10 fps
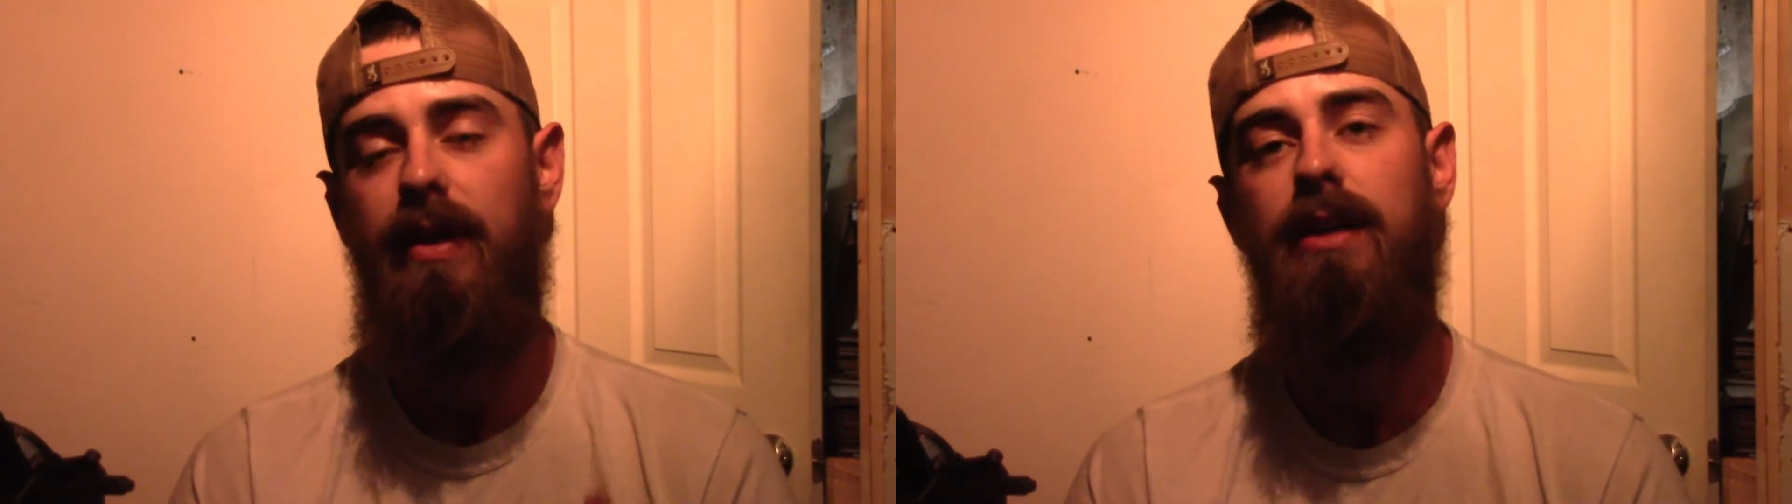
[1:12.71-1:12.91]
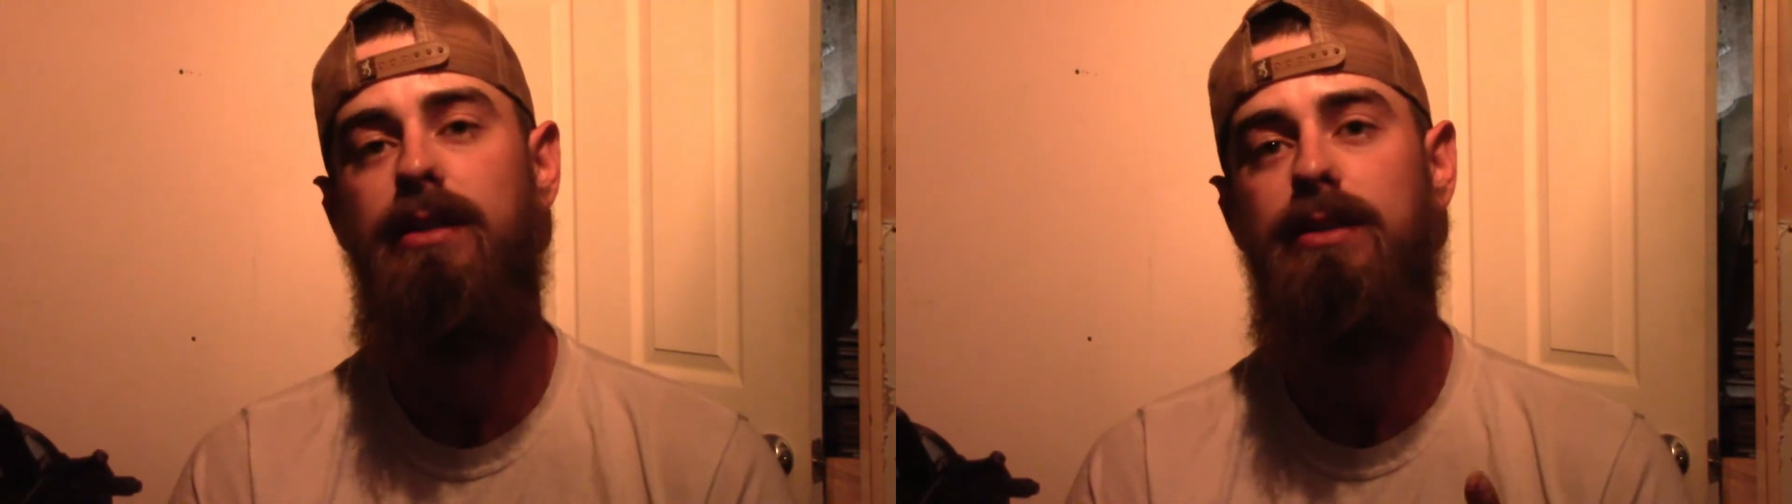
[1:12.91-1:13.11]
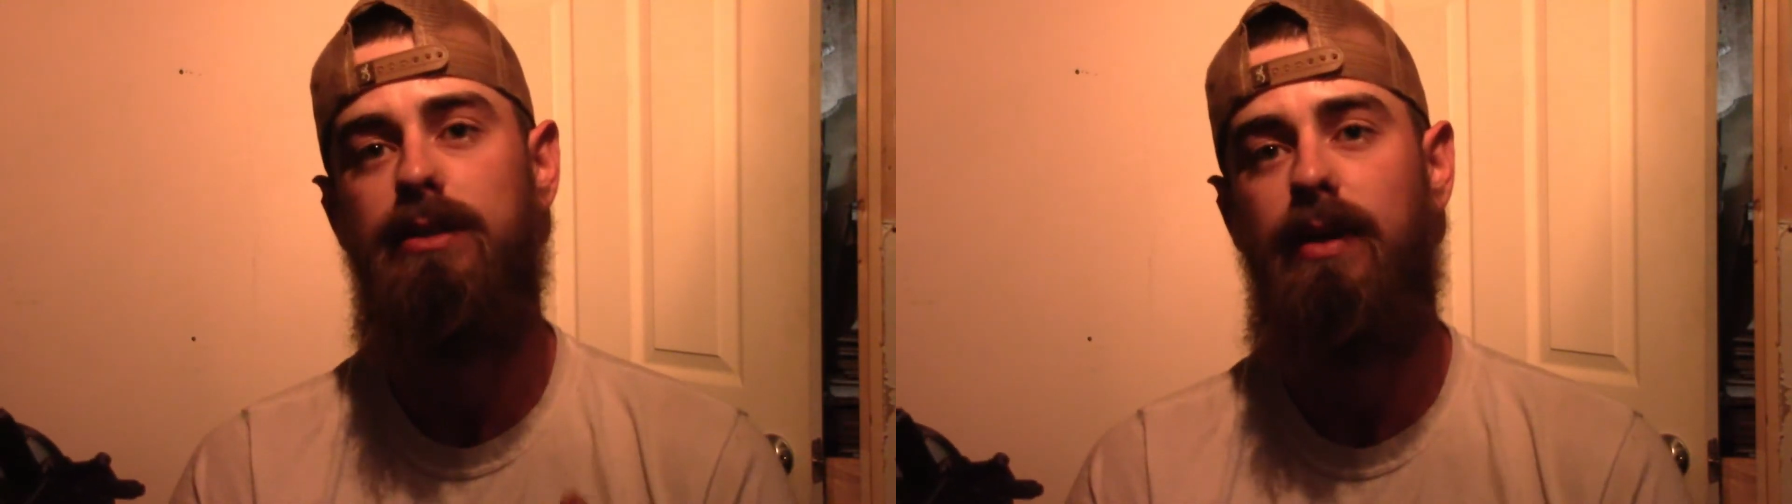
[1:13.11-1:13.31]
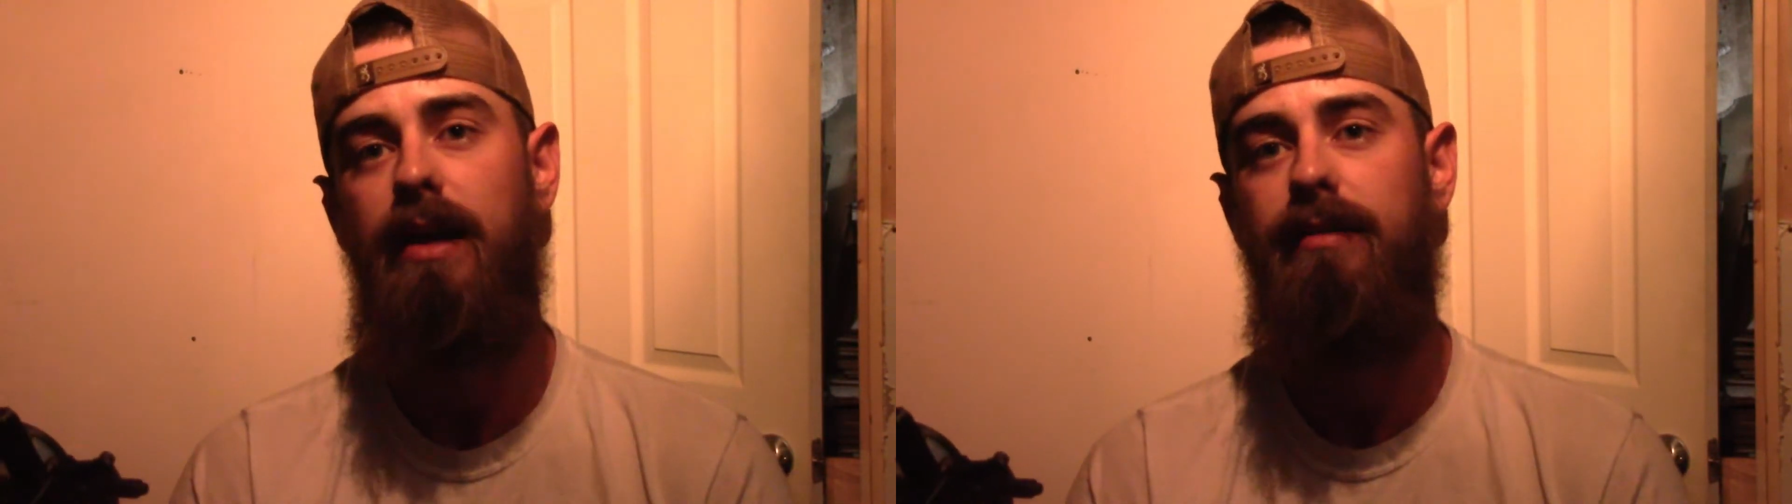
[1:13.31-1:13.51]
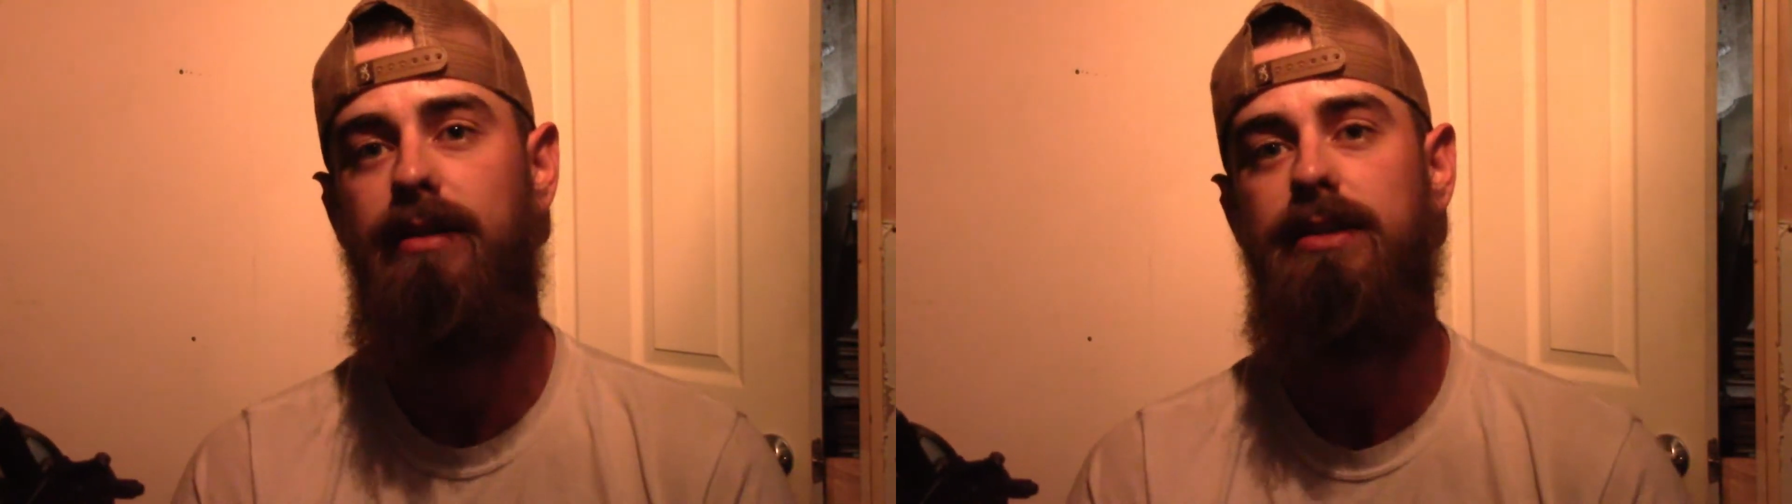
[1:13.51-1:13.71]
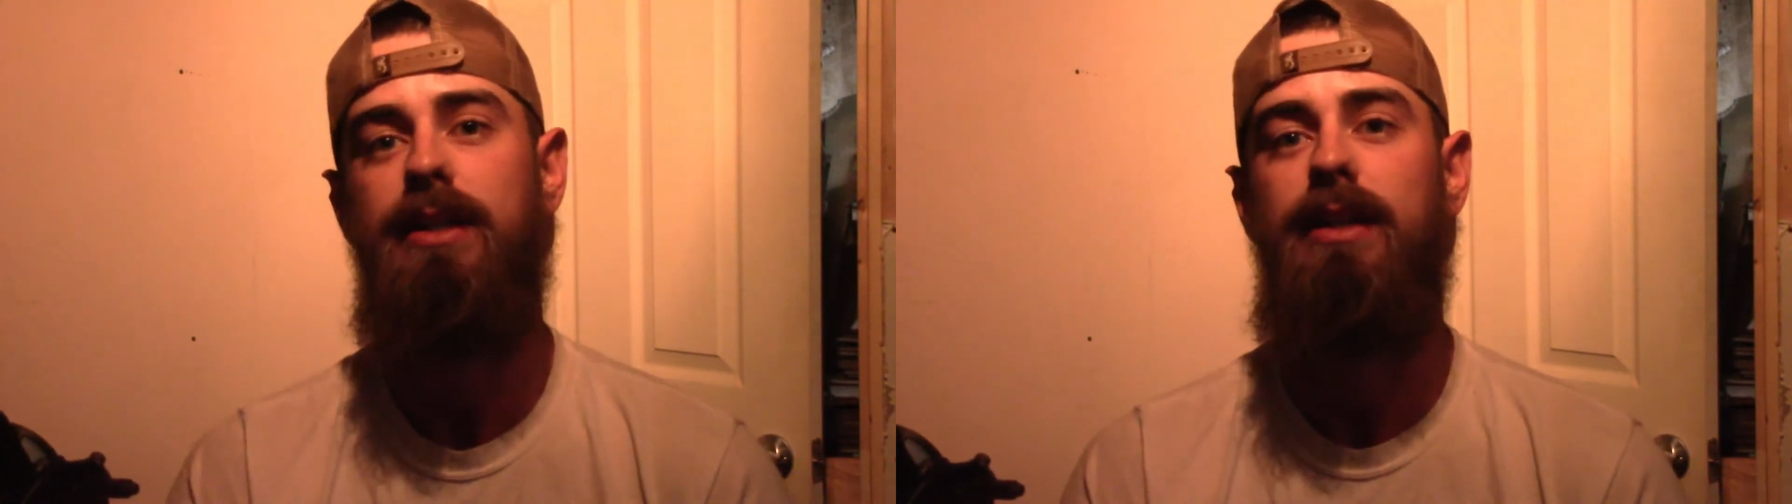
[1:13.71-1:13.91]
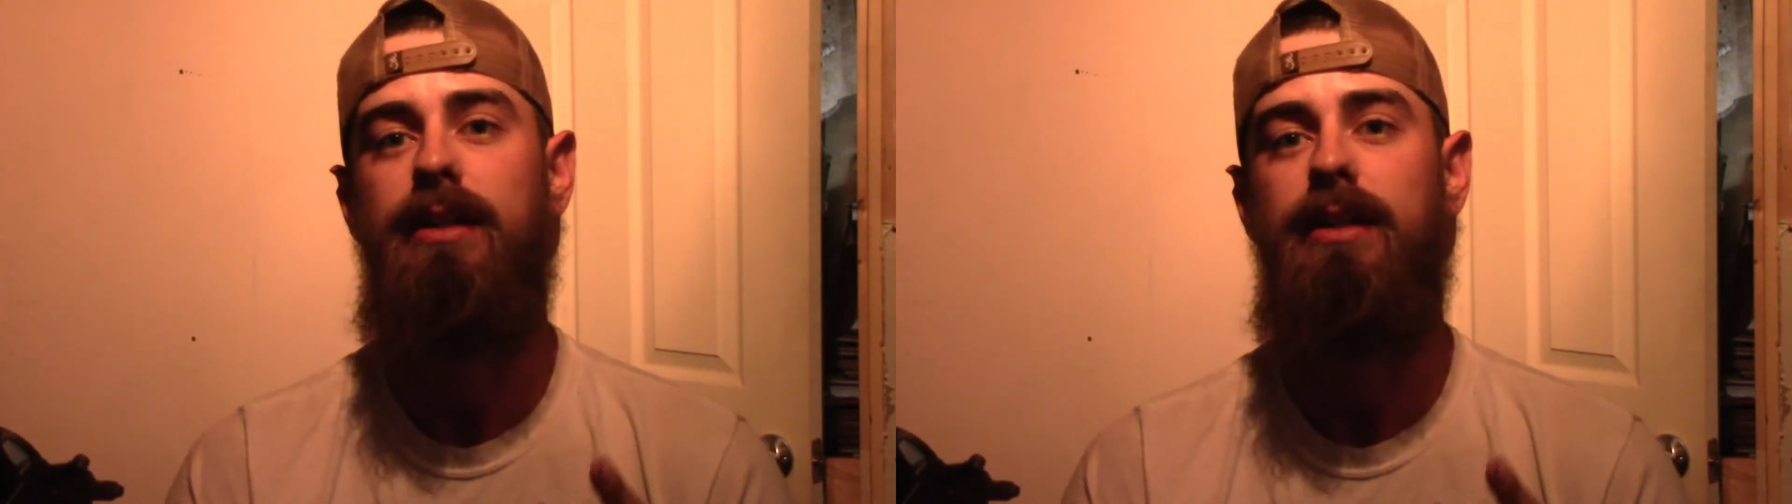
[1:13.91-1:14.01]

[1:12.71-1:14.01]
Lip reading: not used to a heavier sight,